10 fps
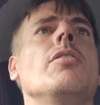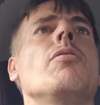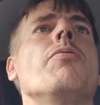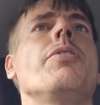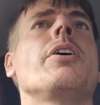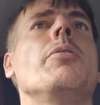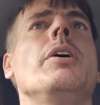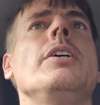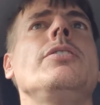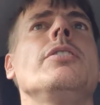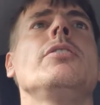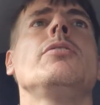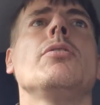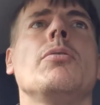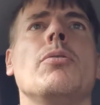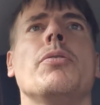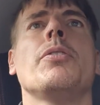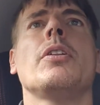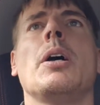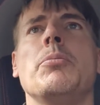configuration. So
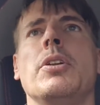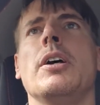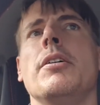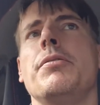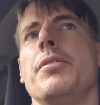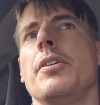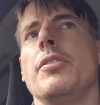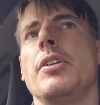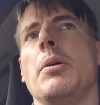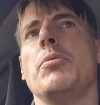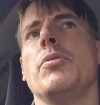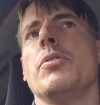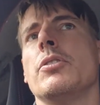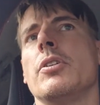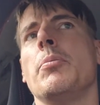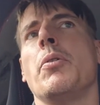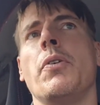oftentimes they have steps. For example,